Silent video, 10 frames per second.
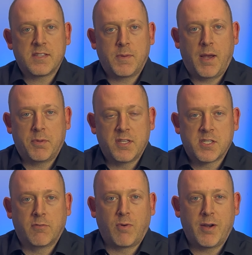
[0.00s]
a population
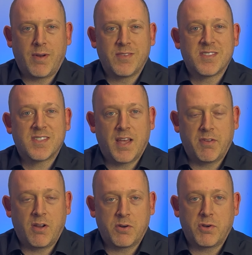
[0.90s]
of right around seven
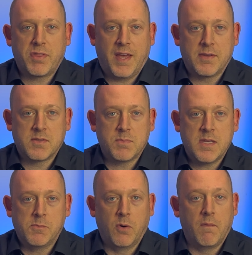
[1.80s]
hundred thousand people.